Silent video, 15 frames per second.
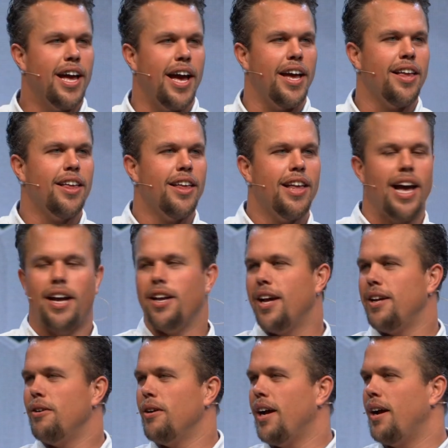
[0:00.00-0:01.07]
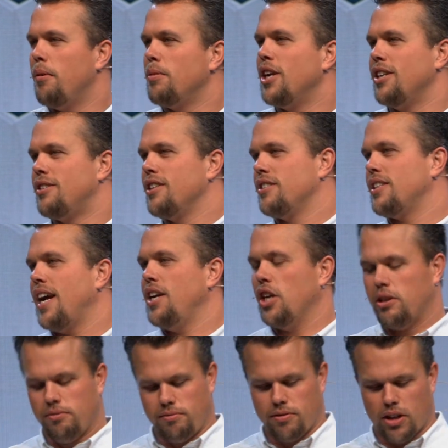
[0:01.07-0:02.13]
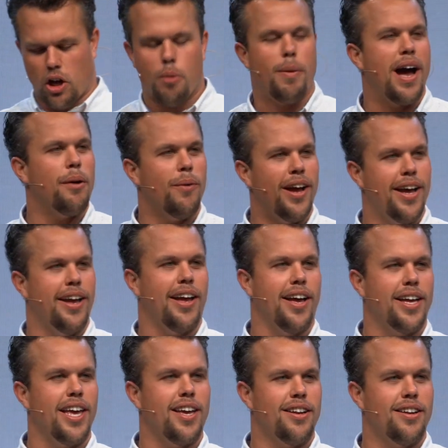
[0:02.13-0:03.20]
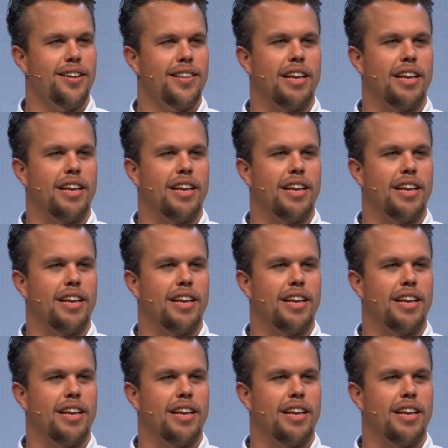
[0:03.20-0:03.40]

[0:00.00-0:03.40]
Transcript: I'm going to decide to go my way again.